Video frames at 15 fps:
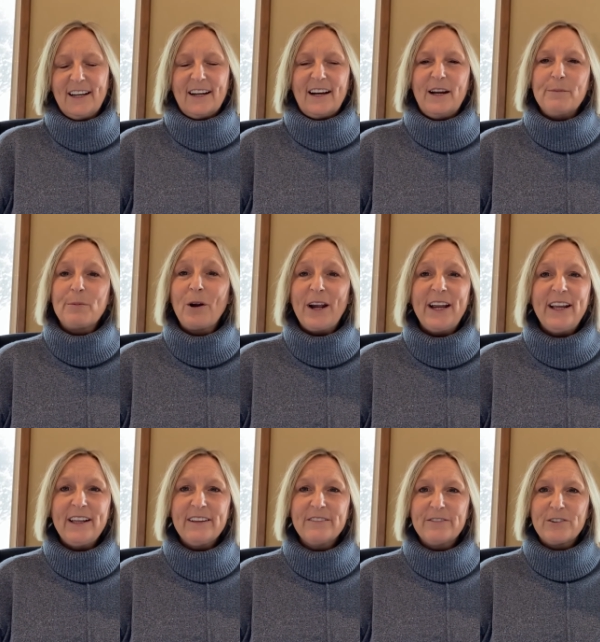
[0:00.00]
I'm
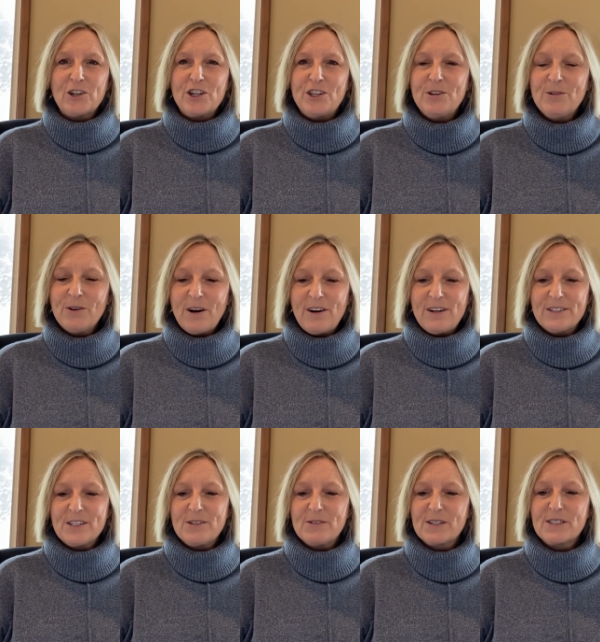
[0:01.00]
praying for you all
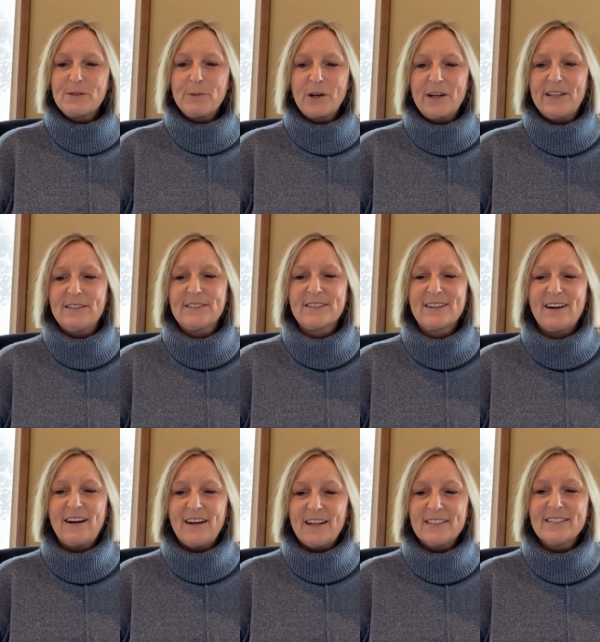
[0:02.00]
to experience
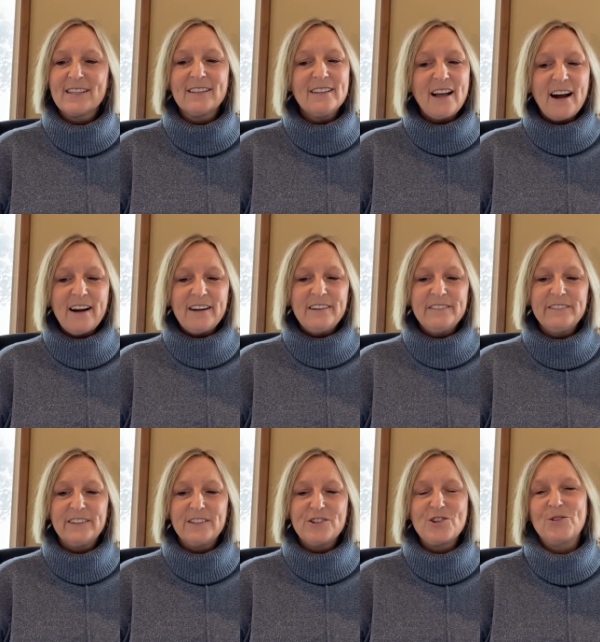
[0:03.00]
God's love,
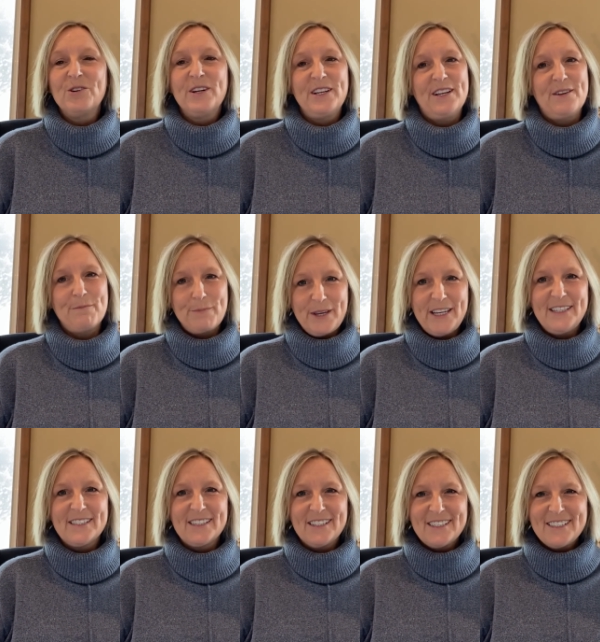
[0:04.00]
joy, and
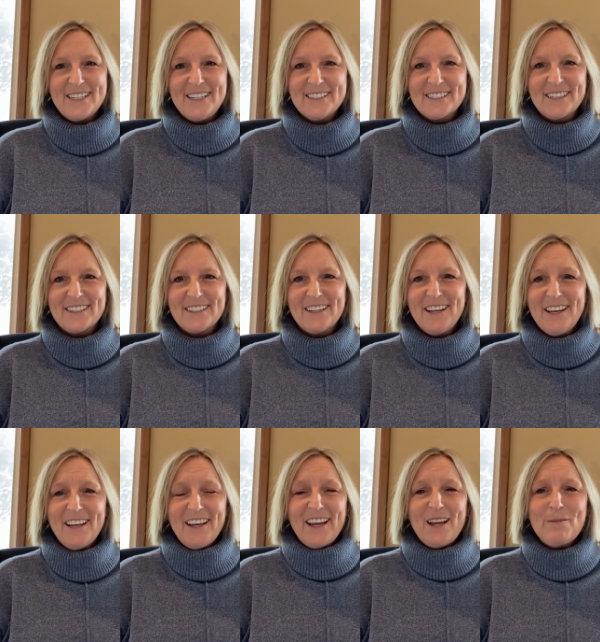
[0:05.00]
peace this season
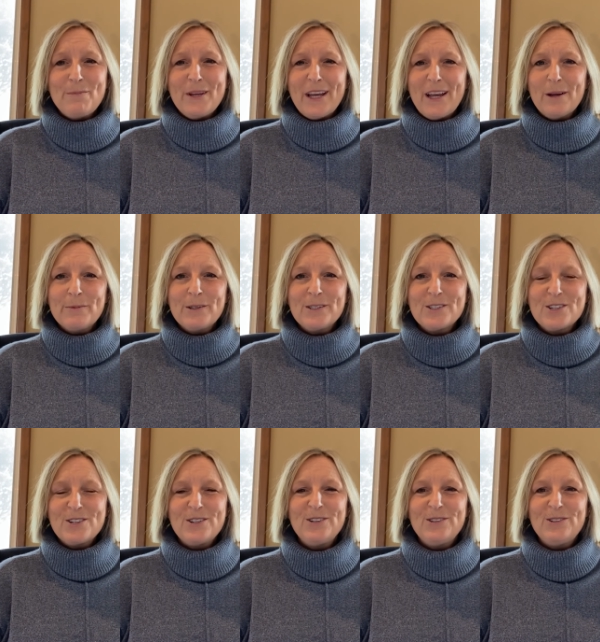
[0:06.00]
and be able
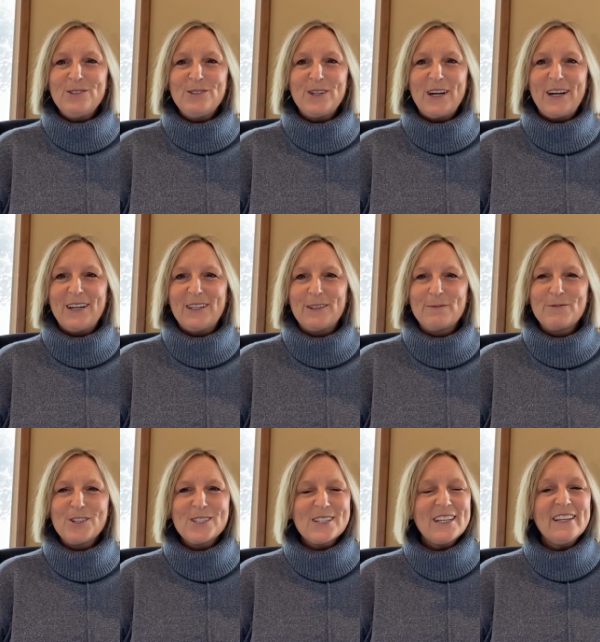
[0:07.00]
to um,
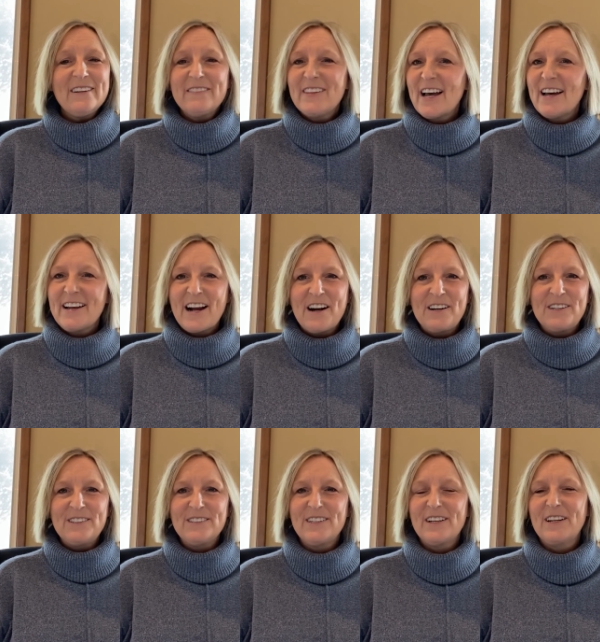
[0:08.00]
just live that
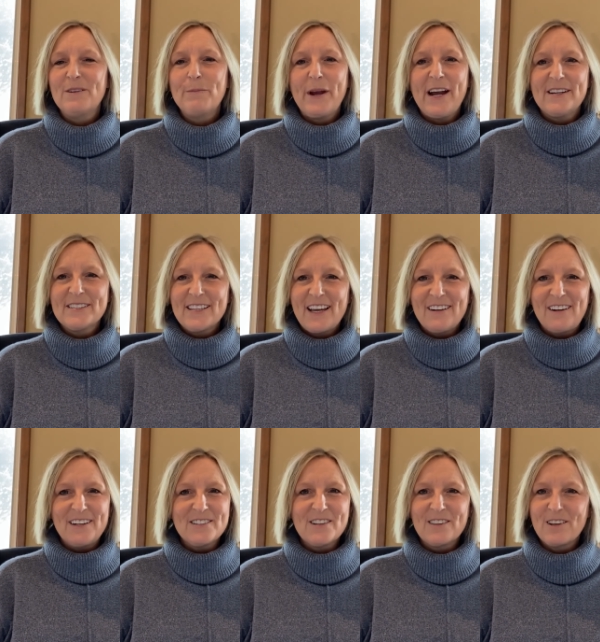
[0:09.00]
out and pass that
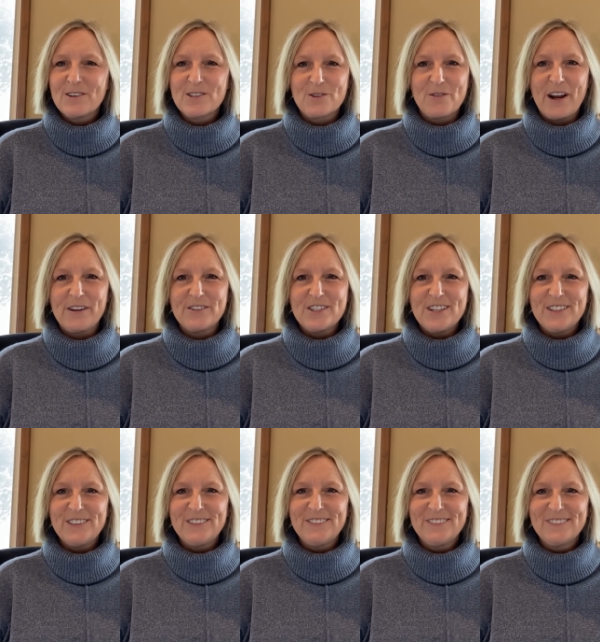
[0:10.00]
on to those around
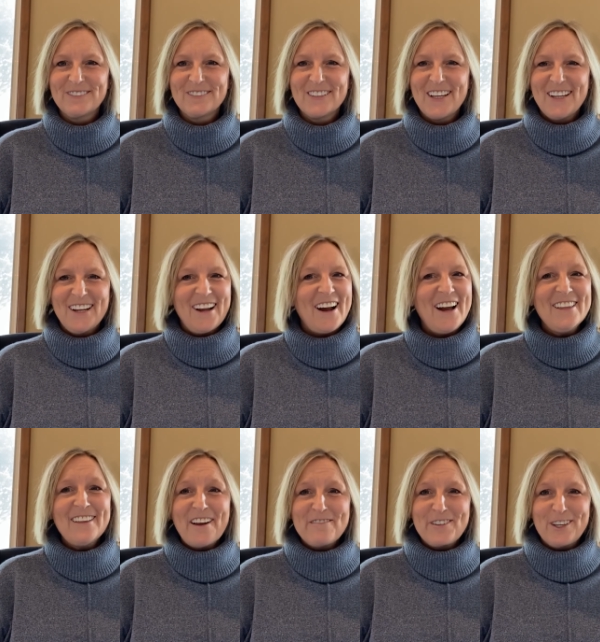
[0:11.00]
you. I
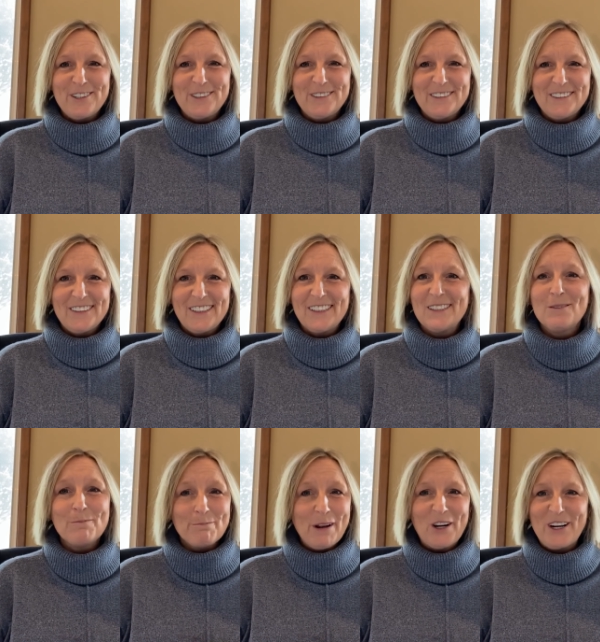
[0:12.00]
love you
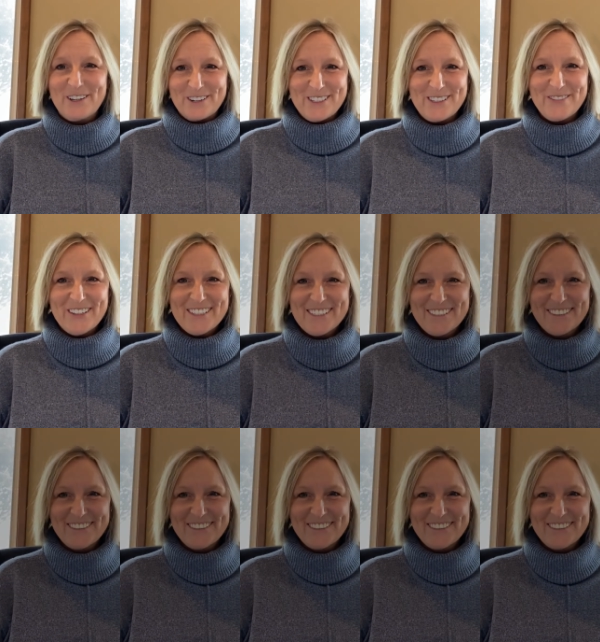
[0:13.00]
and Merry Christmas.